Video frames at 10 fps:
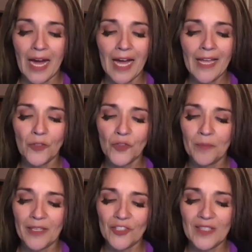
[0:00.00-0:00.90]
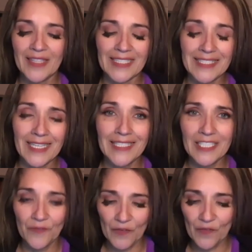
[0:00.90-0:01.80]
I also mentioned that
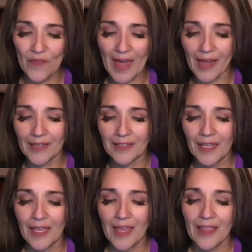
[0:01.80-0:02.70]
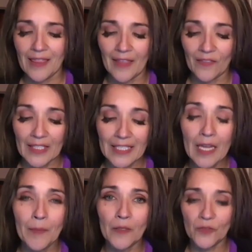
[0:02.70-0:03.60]
scientific fact that the
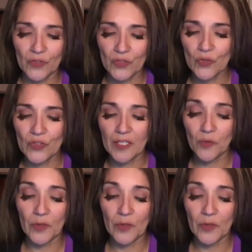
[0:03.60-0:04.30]
chemicals associated